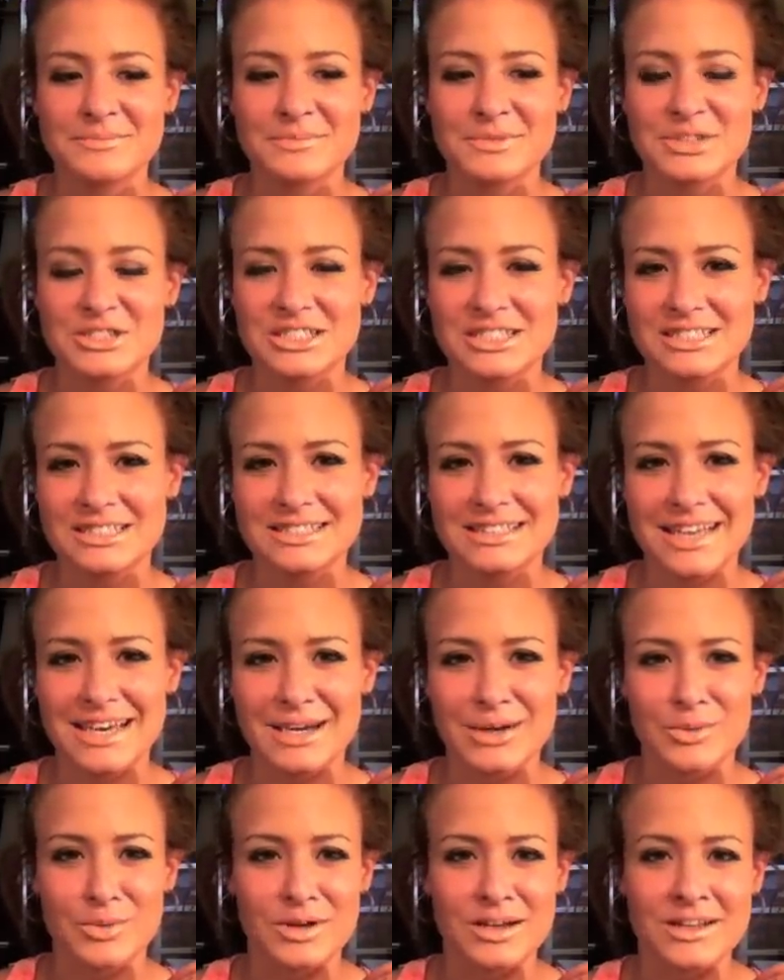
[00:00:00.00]
she's
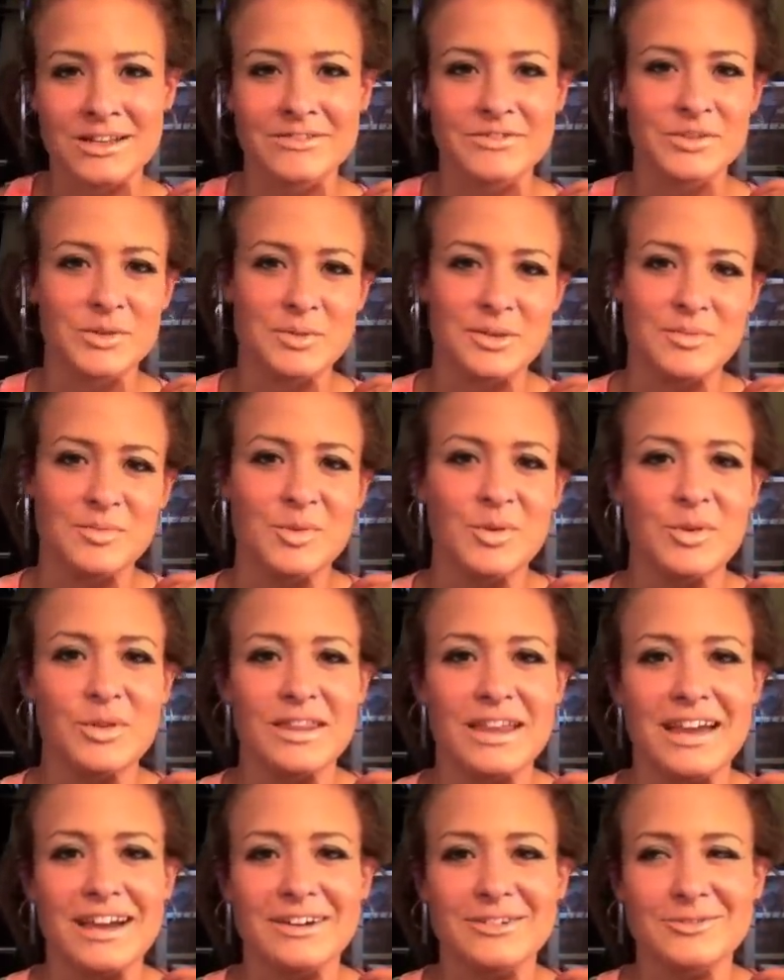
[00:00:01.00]
like one of the few people
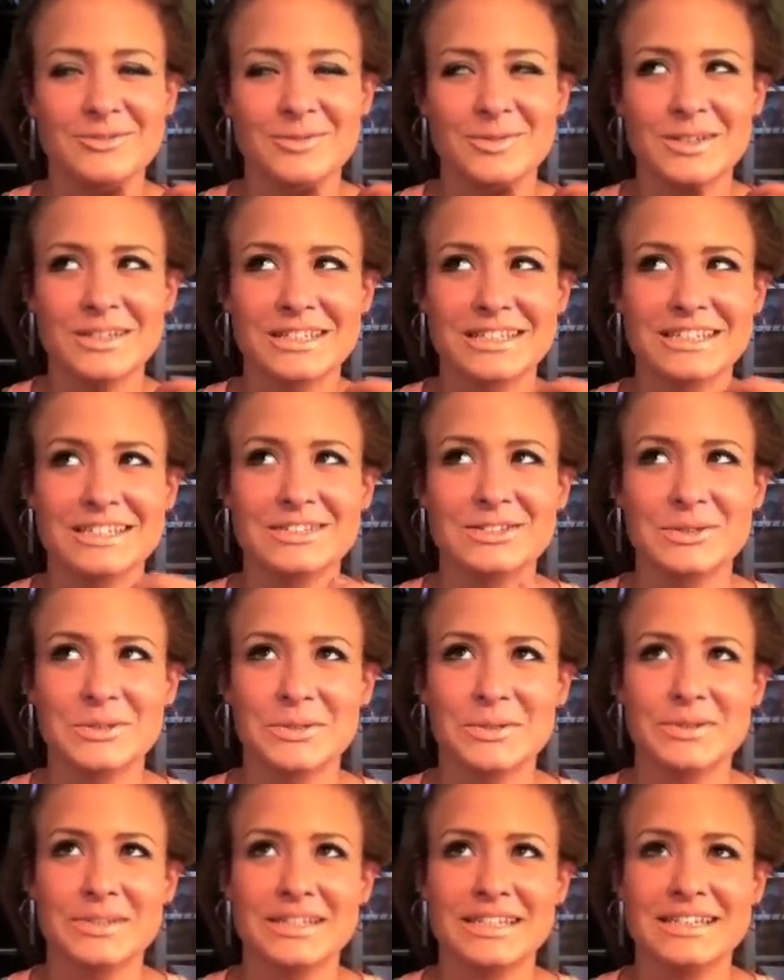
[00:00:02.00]
that really
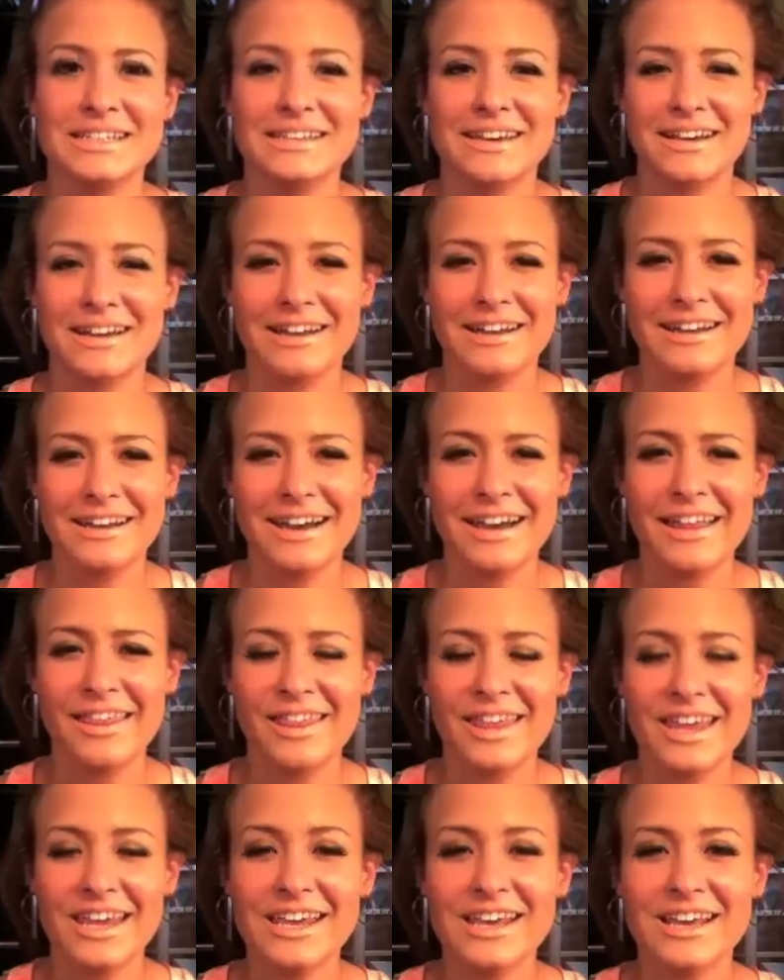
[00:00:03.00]
truly get it, I
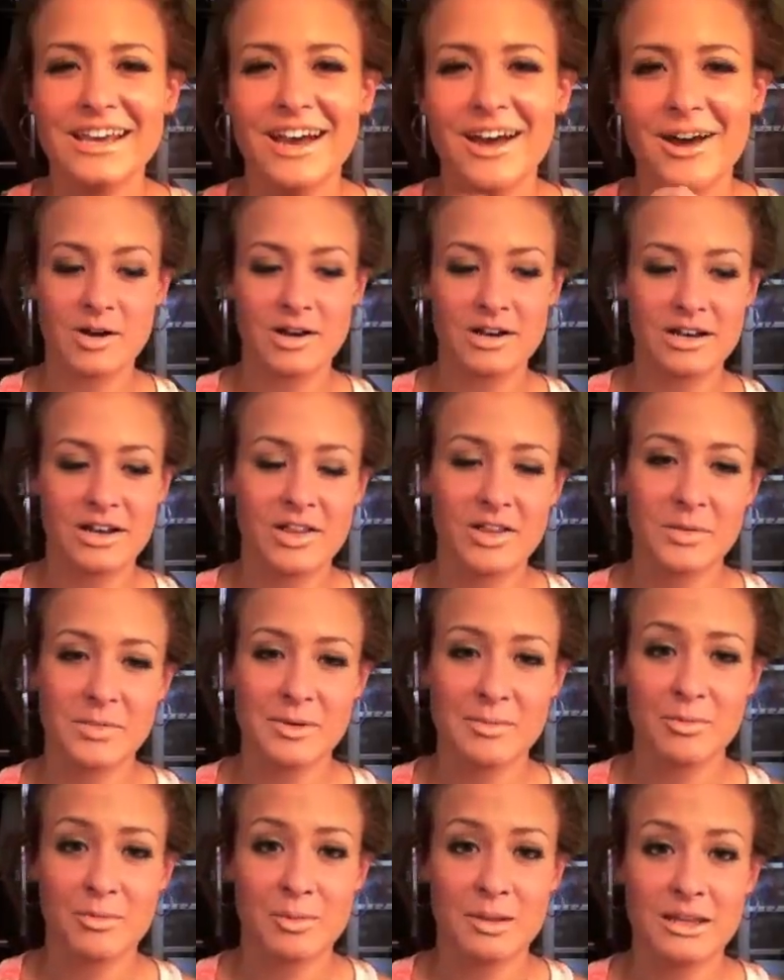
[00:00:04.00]
think. And other
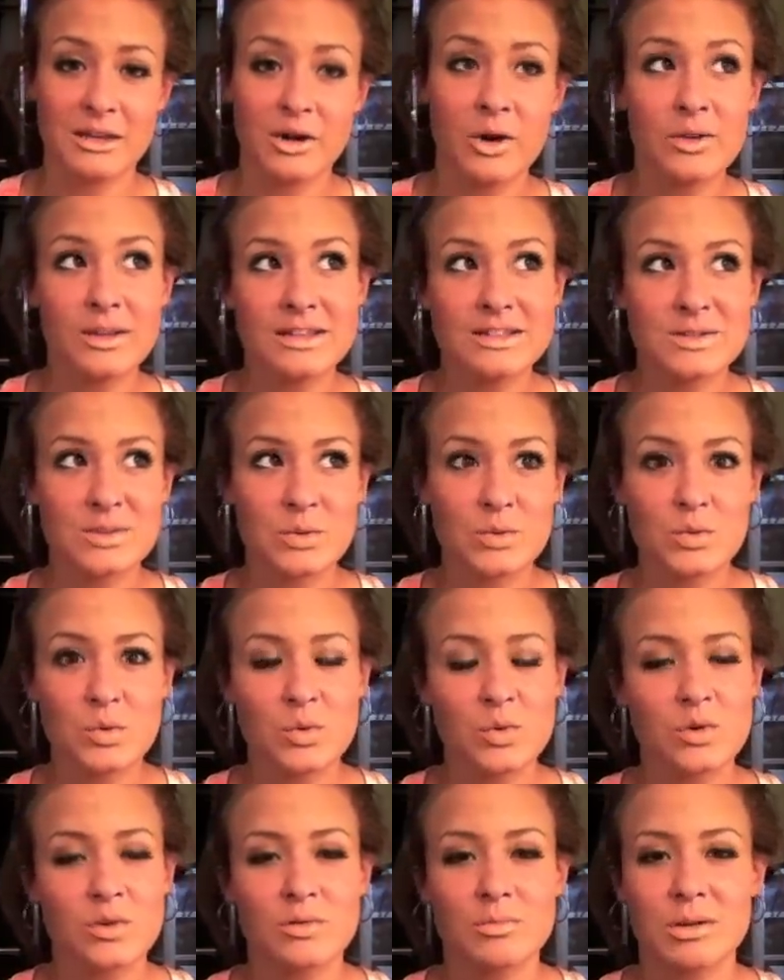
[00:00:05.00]
people have been like, oh, that's so
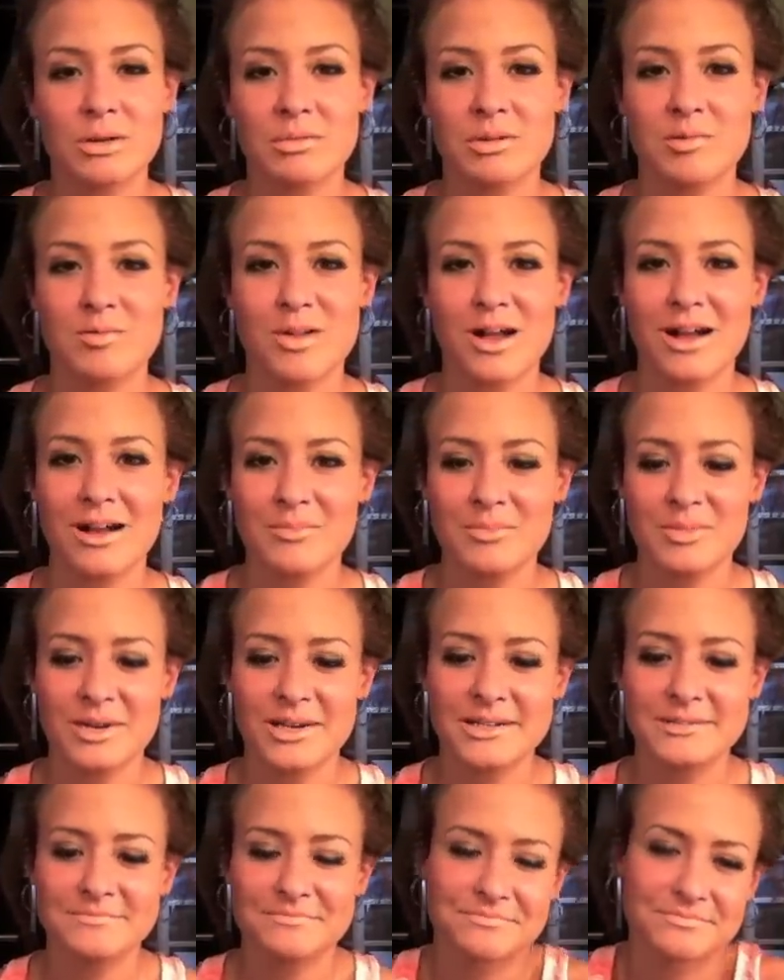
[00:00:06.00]
cool, blah, blah, blah,
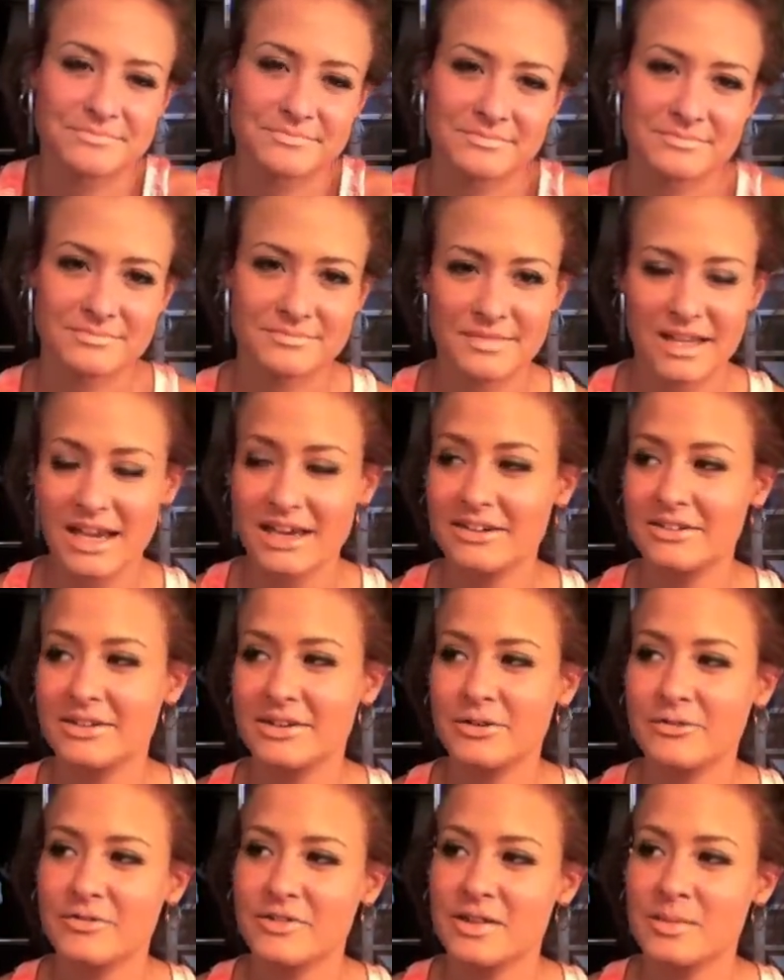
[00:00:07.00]
but I don't
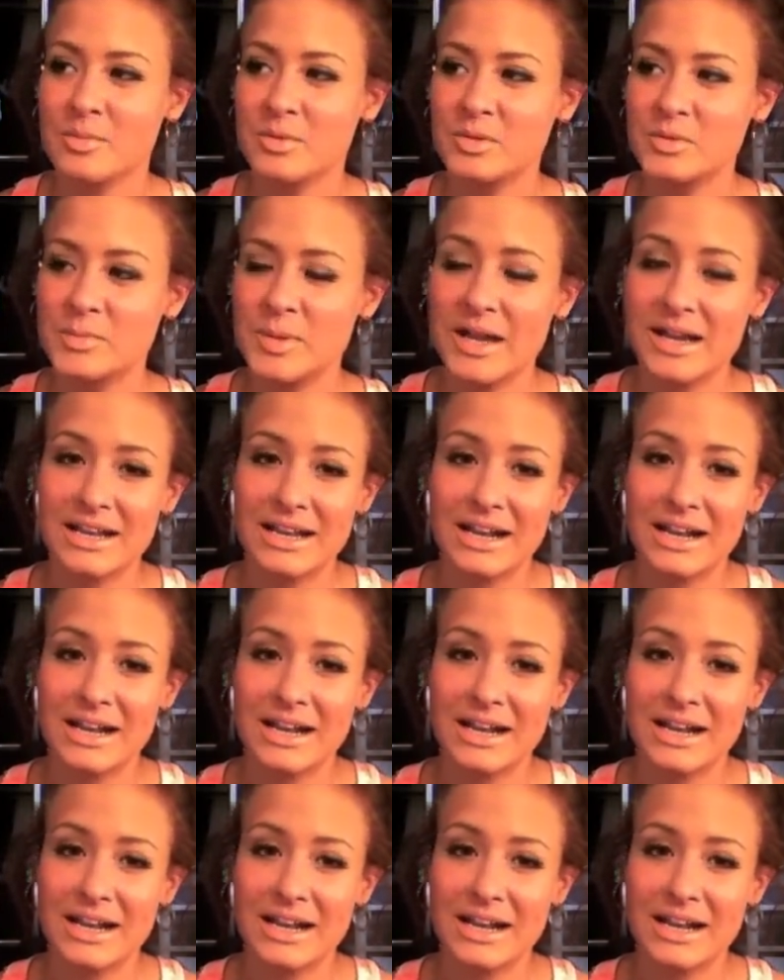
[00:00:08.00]
know. For the most part,